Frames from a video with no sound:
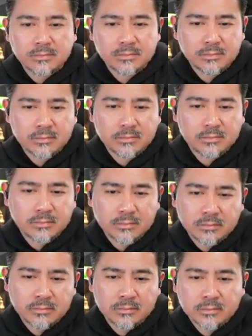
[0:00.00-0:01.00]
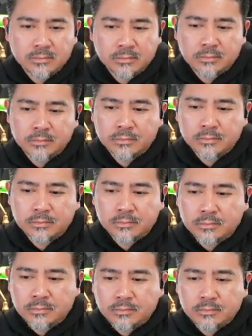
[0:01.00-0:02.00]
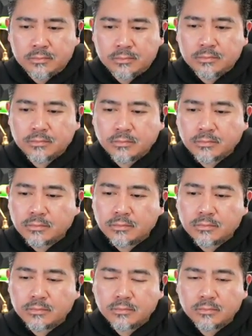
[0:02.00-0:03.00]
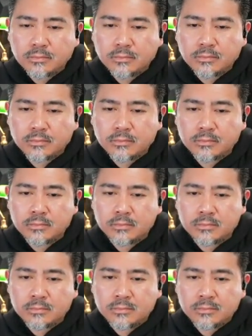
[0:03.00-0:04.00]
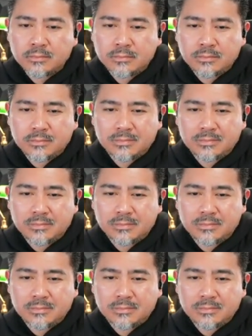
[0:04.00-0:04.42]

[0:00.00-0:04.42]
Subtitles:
(silent)